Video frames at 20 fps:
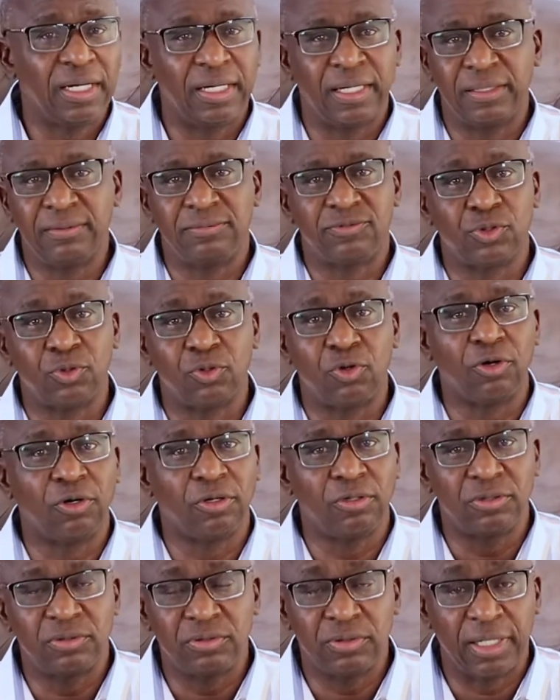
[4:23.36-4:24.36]
uh,
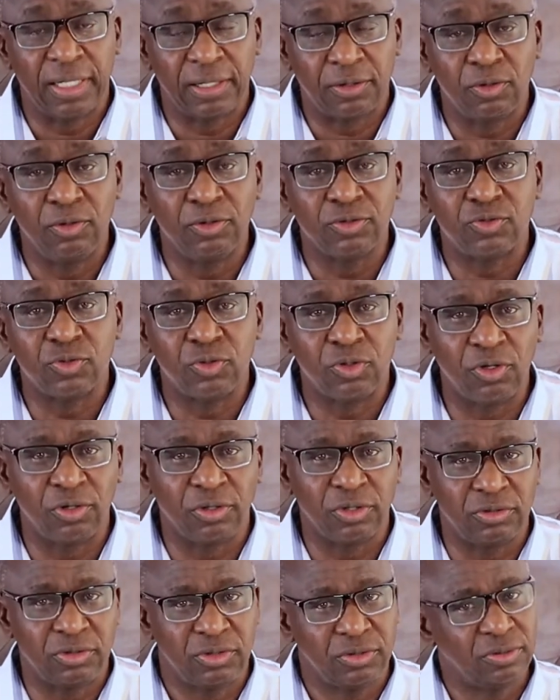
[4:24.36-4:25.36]
so-called uh, close to
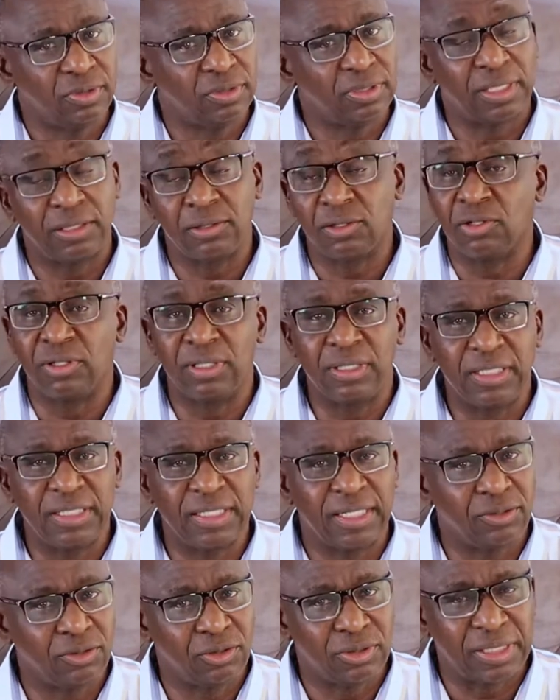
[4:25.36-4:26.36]
God, you know, are godly
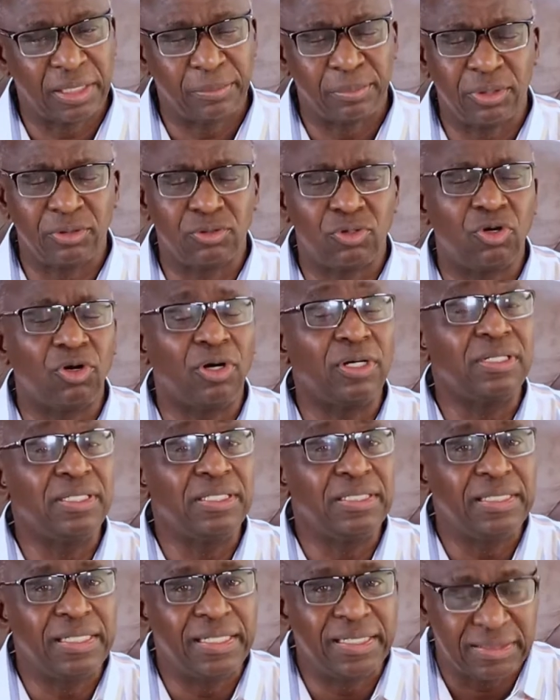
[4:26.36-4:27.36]
and all that. But
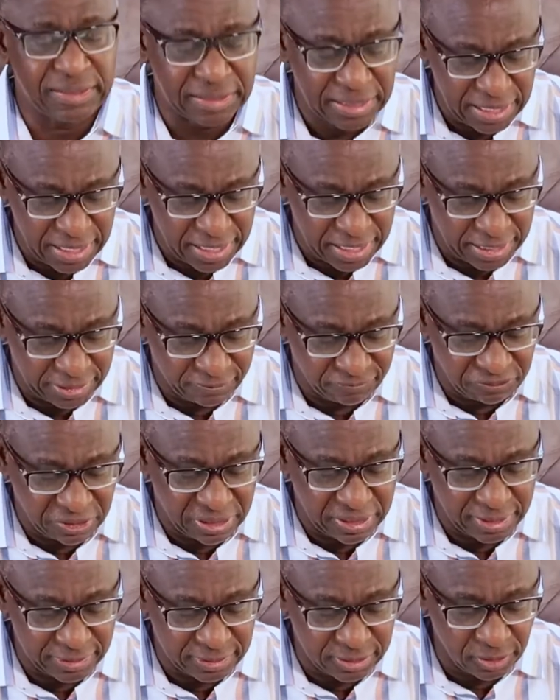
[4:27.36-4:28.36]
godliness, as
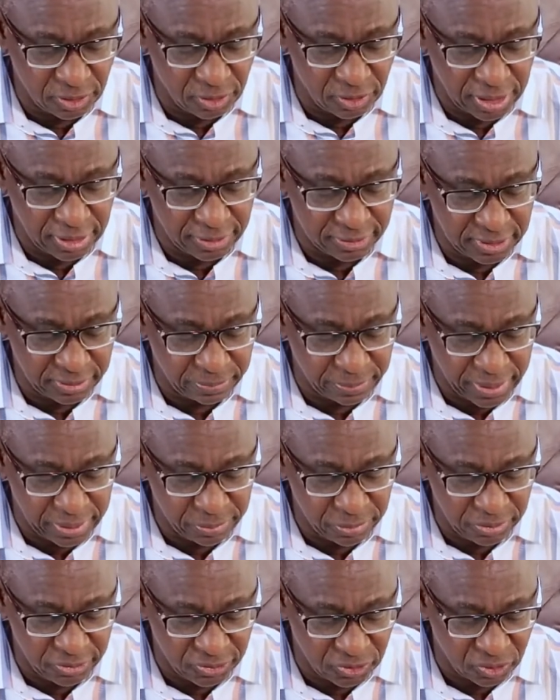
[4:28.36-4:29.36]
far as the, as the
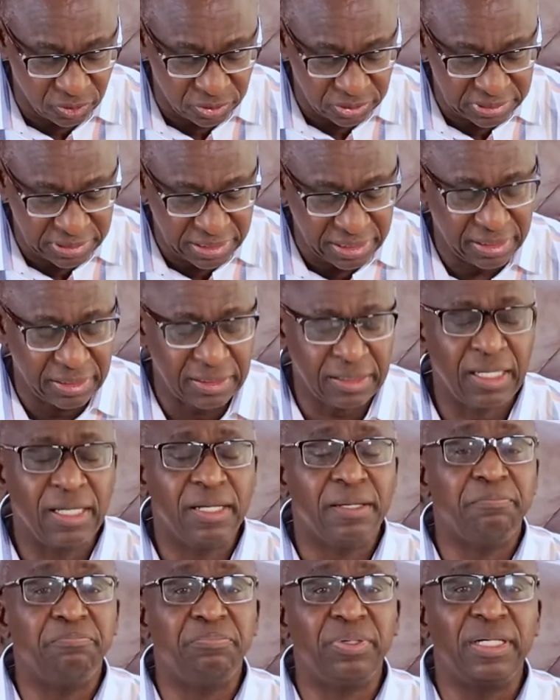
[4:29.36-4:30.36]
Bible is concerned,
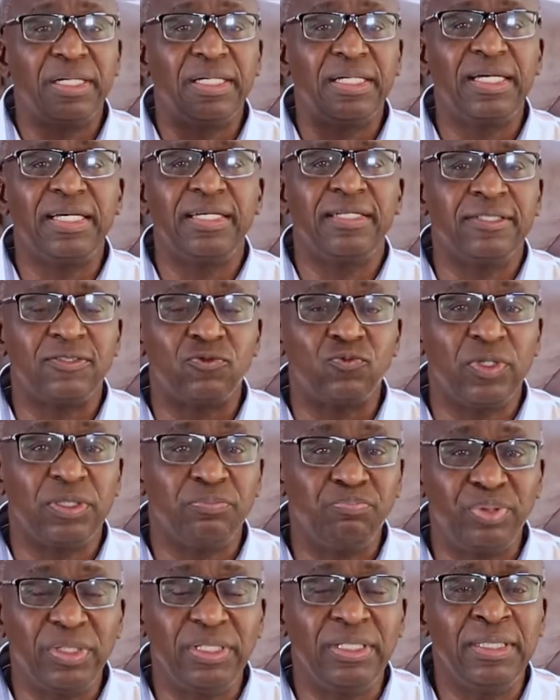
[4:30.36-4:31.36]
begins
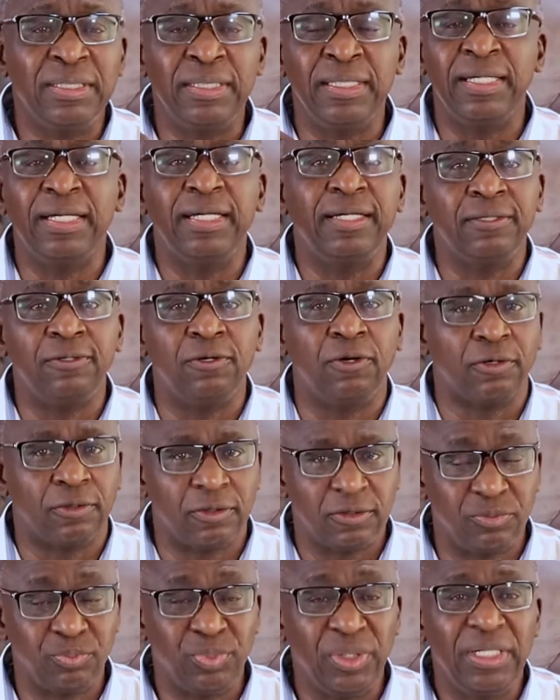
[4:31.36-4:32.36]
with being in
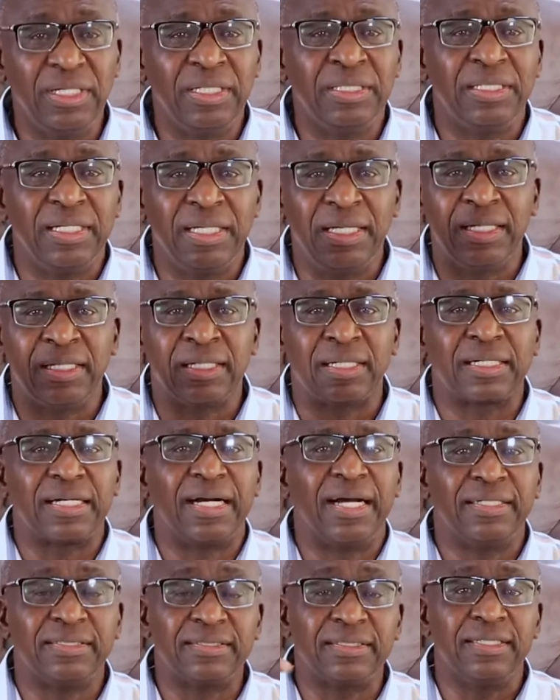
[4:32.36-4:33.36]
God, being in
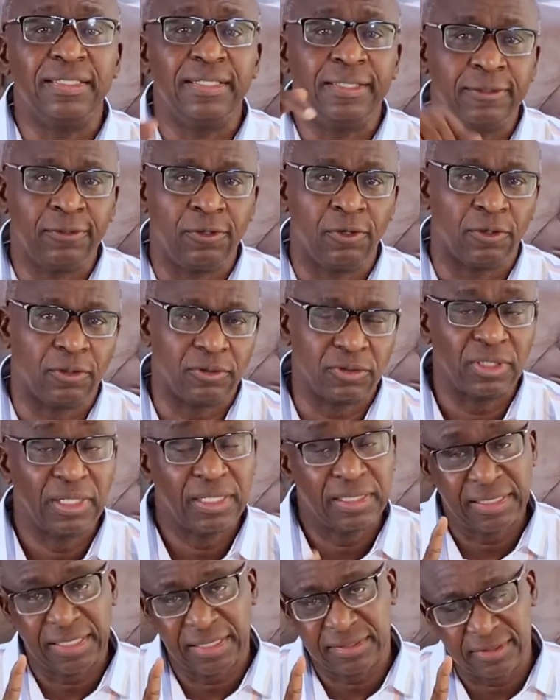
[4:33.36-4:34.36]
Christ, in God.
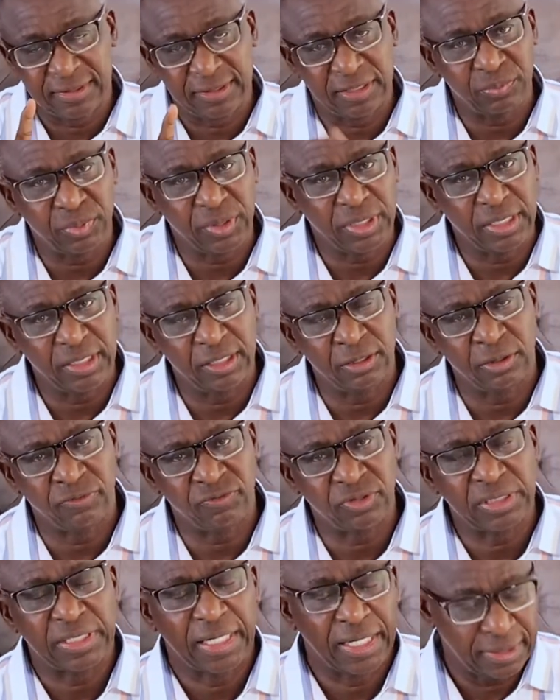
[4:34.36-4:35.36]
That is the beginning
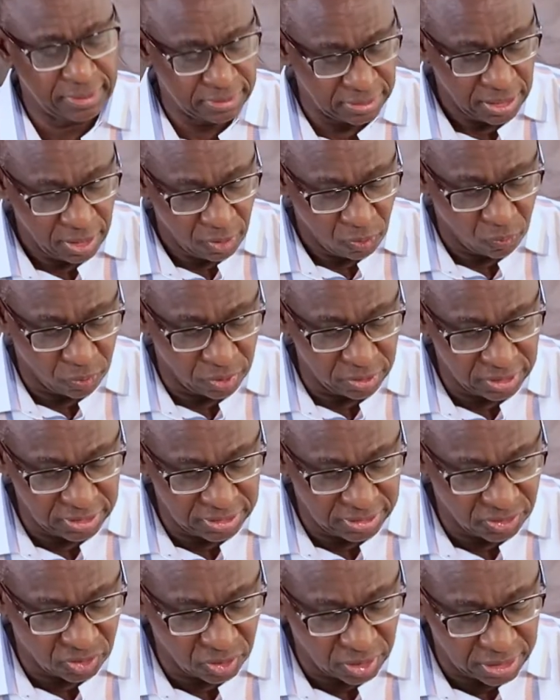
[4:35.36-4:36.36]
of it. And what
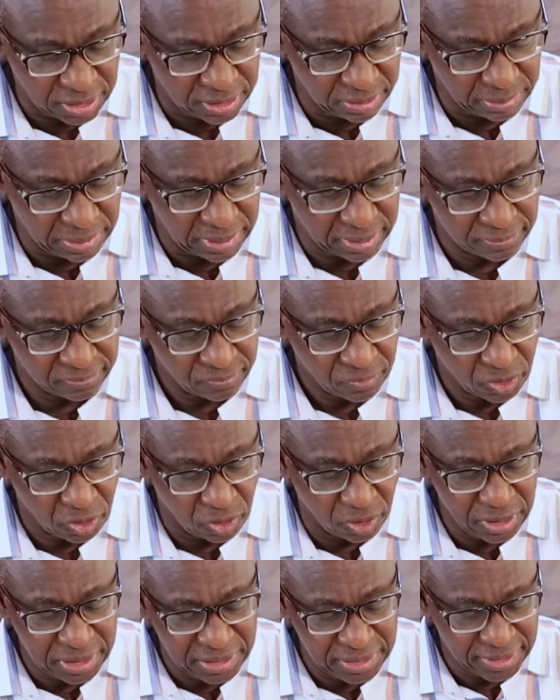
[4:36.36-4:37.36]
is it talking about?
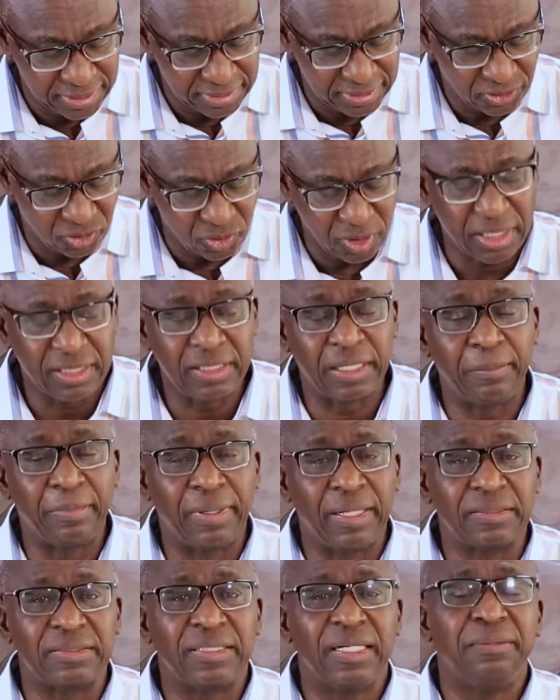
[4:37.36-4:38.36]
Godliness is talking
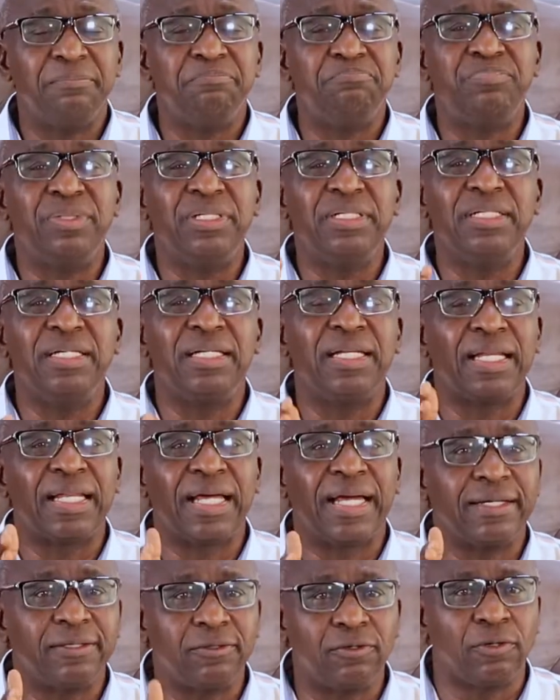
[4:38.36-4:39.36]
about being
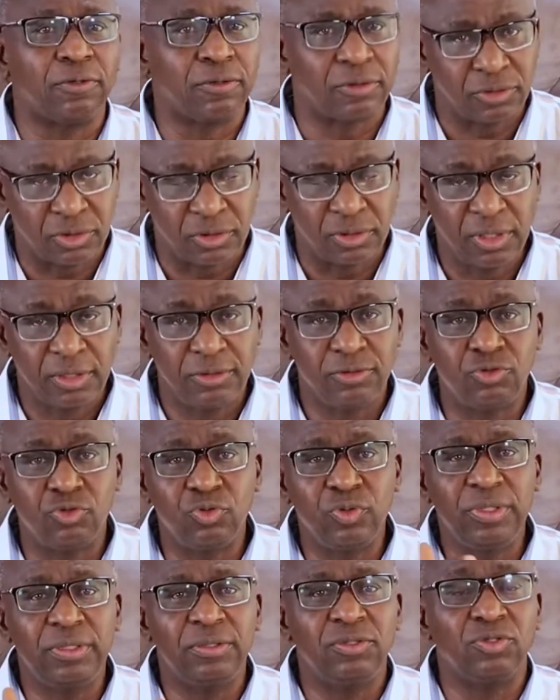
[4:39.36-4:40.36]
like God,
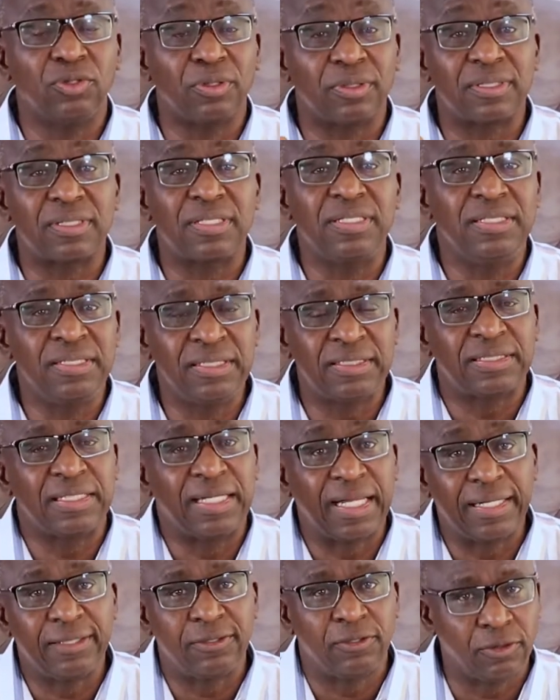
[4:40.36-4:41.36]
doing your things
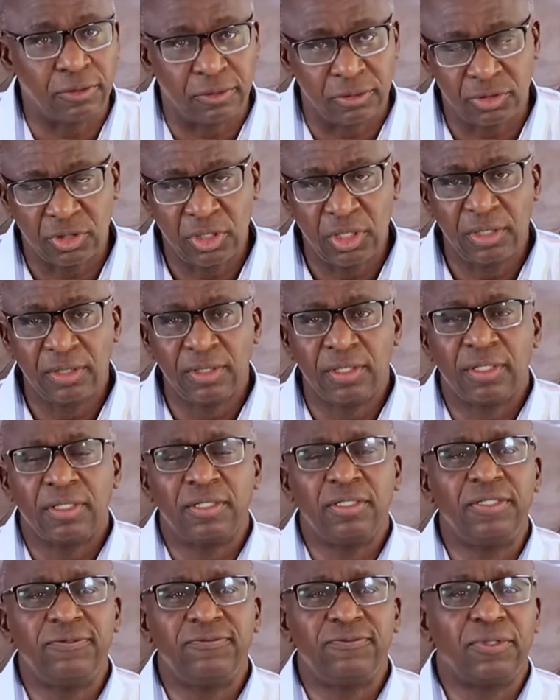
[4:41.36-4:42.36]
like God.
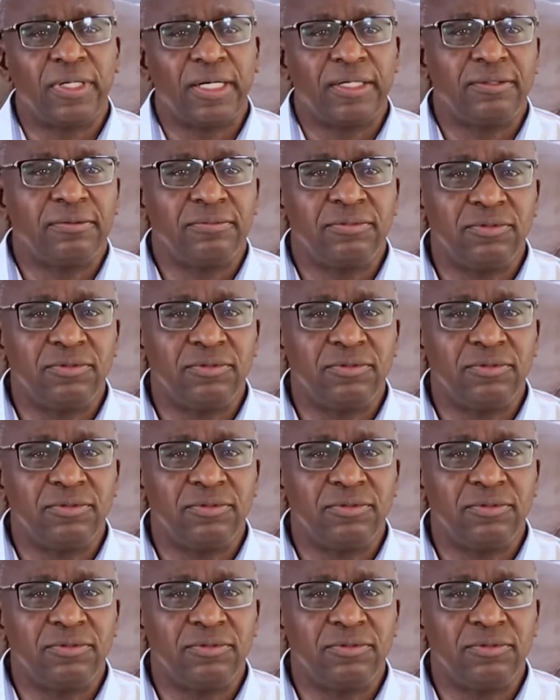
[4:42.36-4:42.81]
If you are